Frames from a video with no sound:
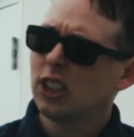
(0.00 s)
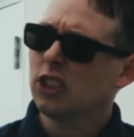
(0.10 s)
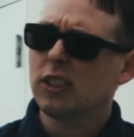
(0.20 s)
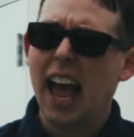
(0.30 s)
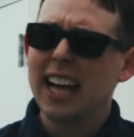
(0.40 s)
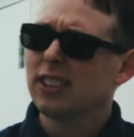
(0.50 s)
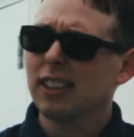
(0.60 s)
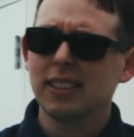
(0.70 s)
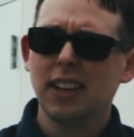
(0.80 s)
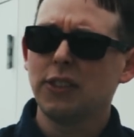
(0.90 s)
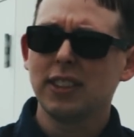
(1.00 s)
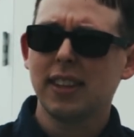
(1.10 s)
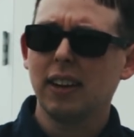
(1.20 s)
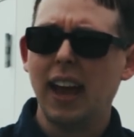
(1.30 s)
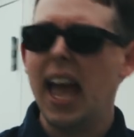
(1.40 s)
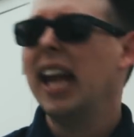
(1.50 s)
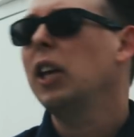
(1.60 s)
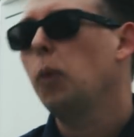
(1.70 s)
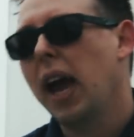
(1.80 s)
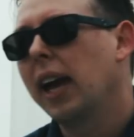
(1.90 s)
just ask ourselves, is there
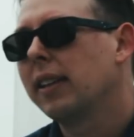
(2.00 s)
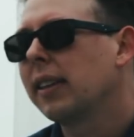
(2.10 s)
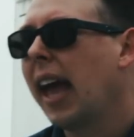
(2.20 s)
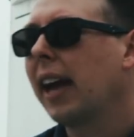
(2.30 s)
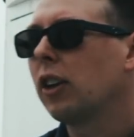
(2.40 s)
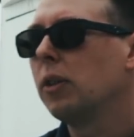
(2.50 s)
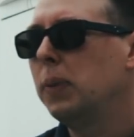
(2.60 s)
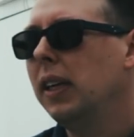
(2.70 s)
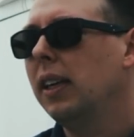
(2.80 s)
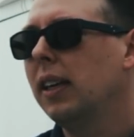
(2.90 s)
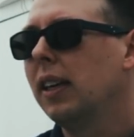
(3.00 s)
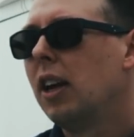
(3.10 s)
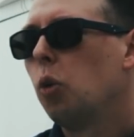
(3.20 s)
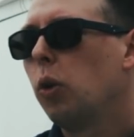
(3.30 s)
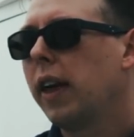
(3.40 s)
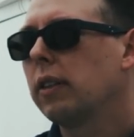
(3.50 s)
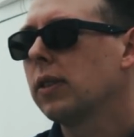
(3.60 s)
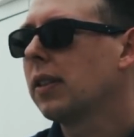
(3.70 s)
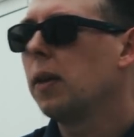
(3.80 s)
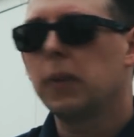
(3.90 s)
any way that that could be without
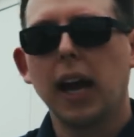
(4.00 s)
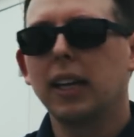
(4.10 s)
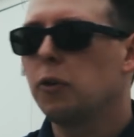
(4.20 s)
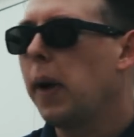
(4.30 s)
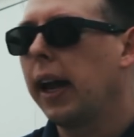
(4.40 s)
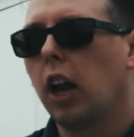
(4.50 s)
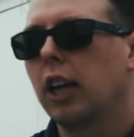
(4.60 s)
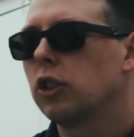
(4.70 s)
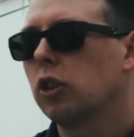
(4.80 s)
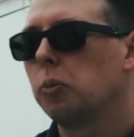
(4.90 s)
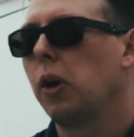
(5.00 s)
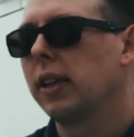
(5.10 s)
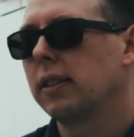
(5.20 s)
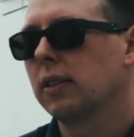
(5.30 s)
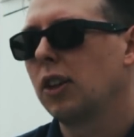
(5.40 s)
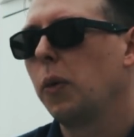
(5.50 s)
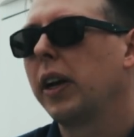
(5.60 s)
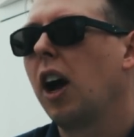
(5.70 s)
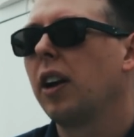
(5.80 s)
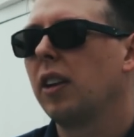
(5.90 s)
some kind of biological process
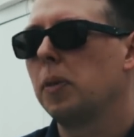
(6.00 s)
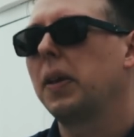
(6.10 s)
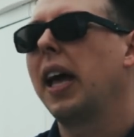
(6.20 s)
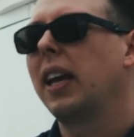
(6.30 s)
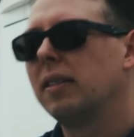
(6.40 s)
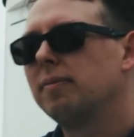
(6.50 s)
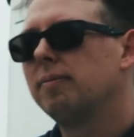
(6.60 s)
going on the planet?